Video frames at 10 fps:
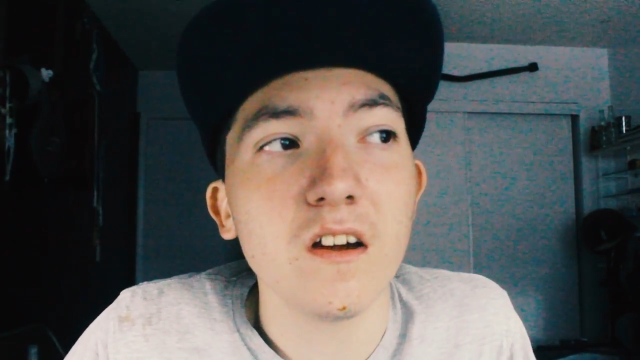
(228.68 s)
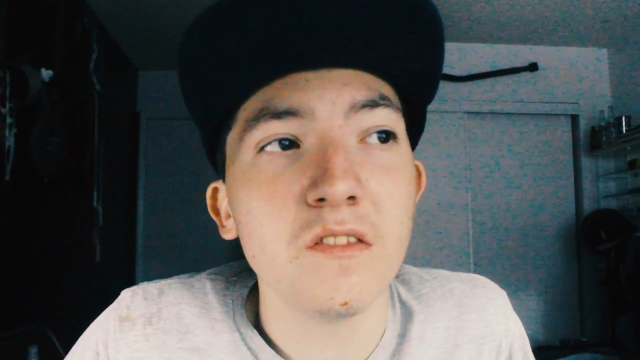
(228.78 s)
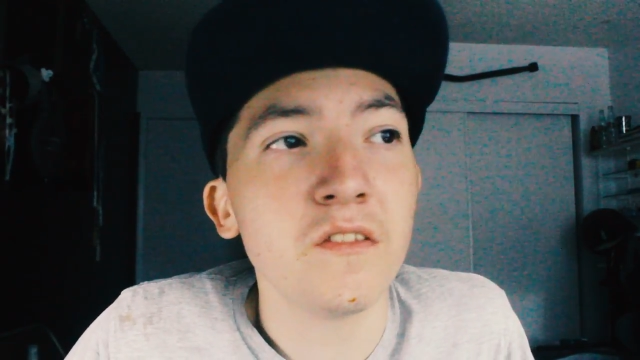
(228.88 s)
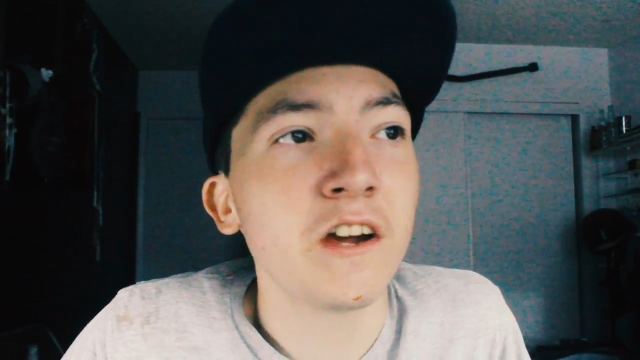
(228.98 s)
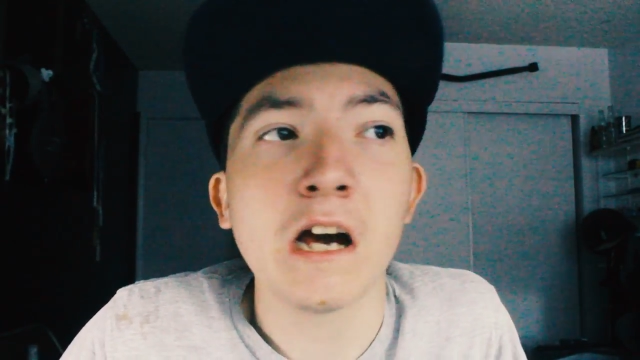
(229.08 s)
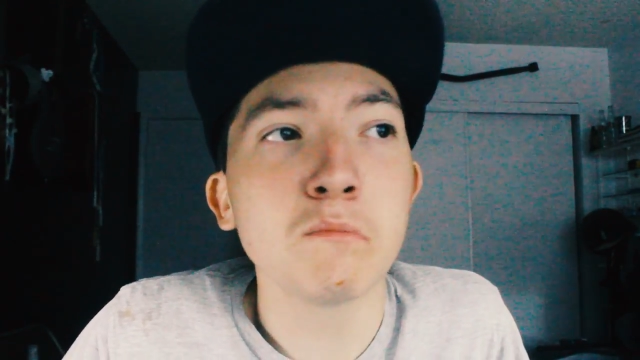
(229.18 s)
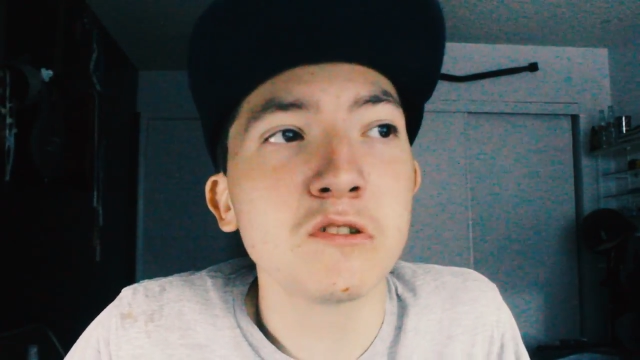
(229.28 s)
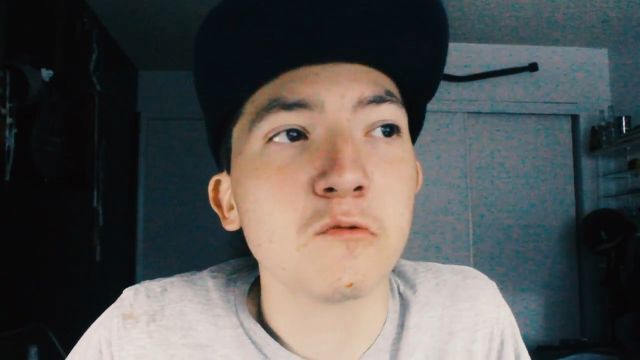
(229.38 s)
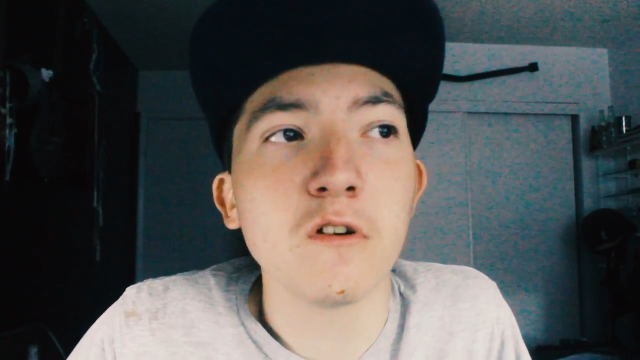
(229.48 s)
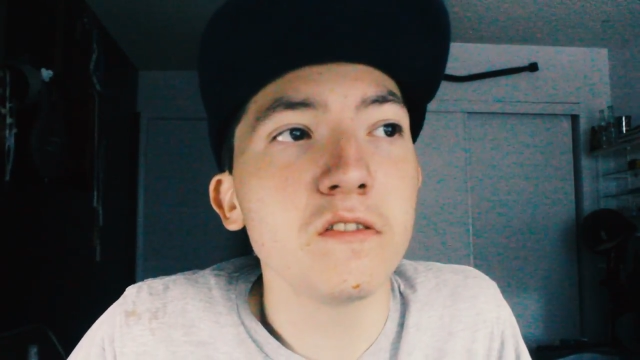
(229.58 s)
The
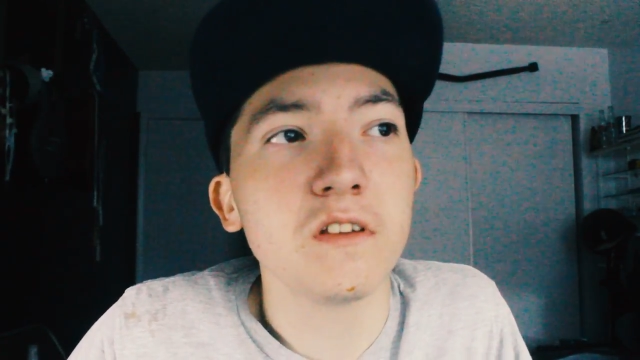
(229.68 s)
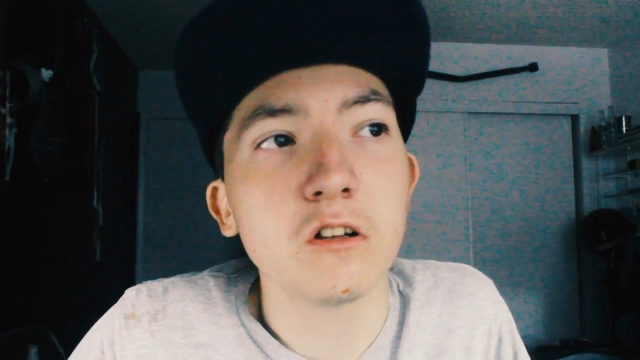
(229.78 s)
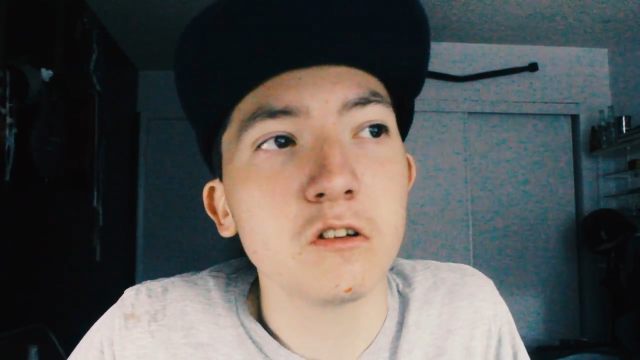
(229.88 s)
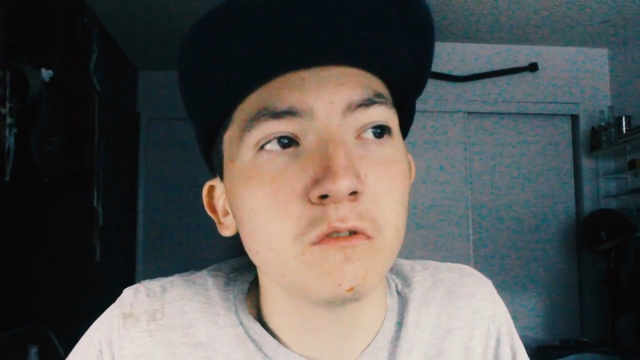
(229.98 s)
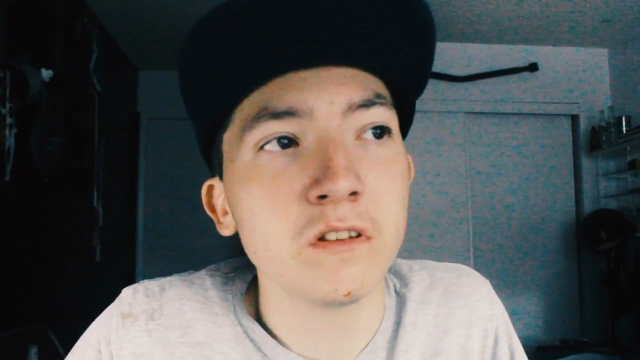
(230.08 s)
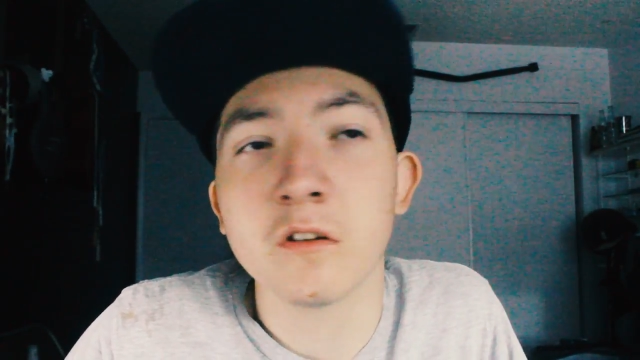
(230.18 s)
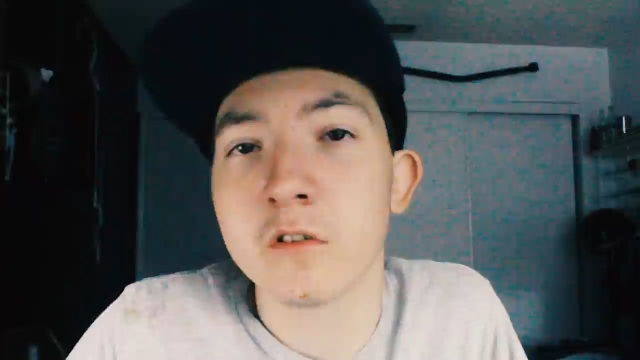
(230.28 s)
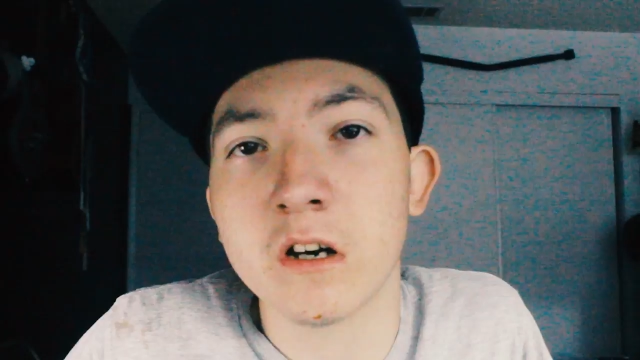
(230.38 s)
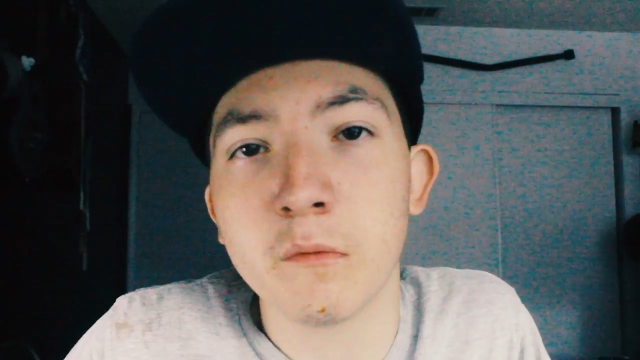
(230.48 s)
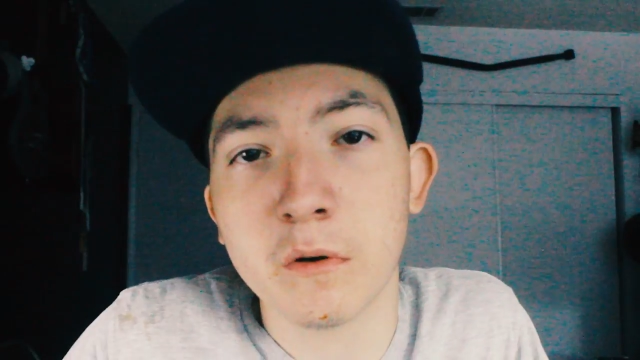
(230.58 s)
cops weren't the only one that
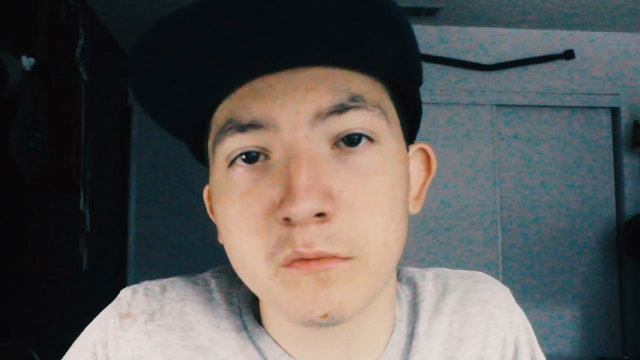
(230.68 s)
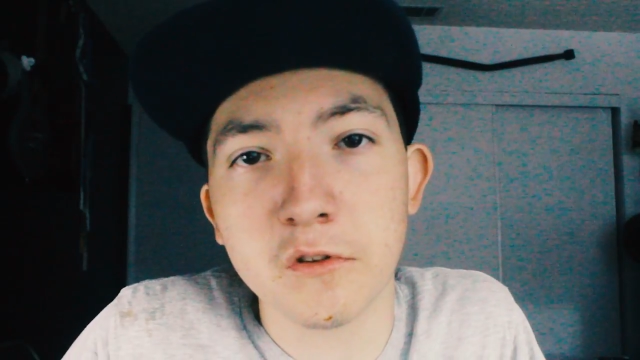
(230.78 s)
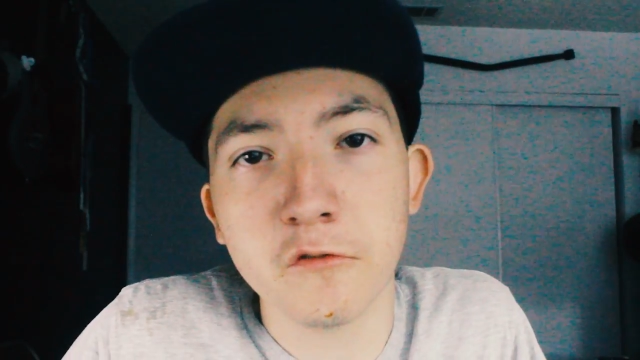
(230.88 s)
were coming up to